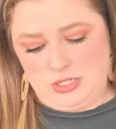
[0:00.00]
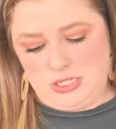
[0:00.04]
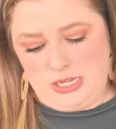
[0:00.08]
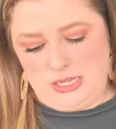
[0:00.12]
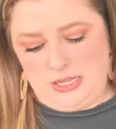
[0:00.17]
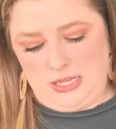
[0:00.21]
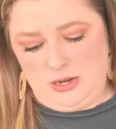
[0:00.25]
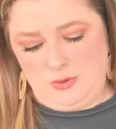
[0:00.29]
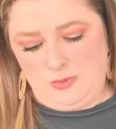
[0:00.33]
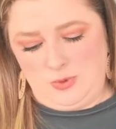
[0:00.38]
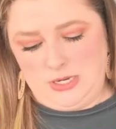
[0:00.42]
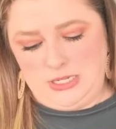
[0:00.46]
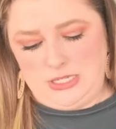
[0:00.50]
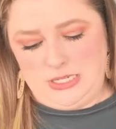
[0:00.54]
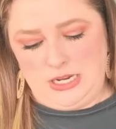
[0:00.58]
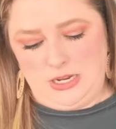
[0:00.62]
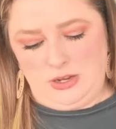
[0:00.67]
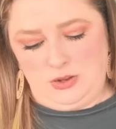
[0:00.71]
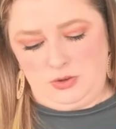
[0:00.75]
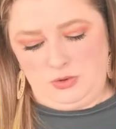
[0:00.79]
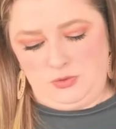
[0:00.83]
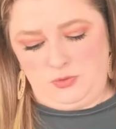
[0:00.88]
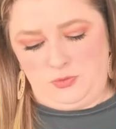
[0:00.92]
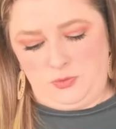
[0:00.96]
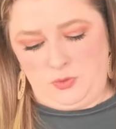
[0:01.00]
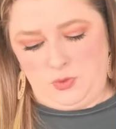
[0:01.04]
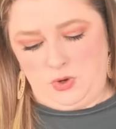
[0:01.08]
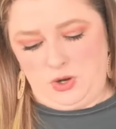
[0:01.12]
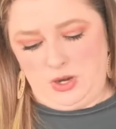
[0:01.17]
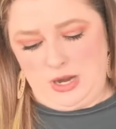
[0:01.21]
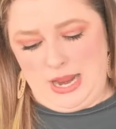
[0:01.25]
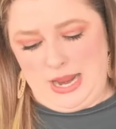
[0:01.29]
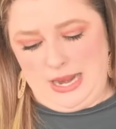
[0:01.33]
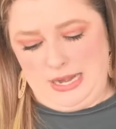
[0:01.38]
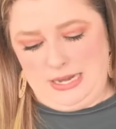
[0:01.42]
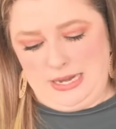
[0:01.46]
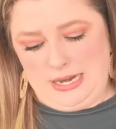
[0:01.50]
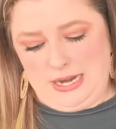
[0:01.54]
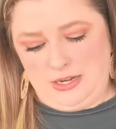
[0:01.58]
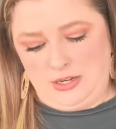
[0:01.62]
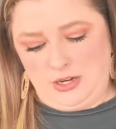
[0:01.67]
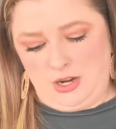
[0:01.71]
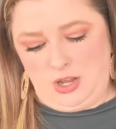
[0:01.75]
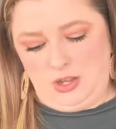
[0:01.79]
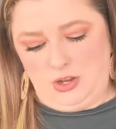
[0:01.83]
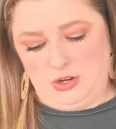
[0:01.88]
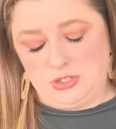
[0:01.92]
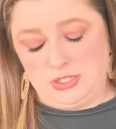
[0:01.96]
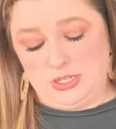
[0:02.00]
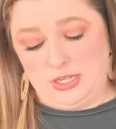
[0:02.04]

and they retailed for $88,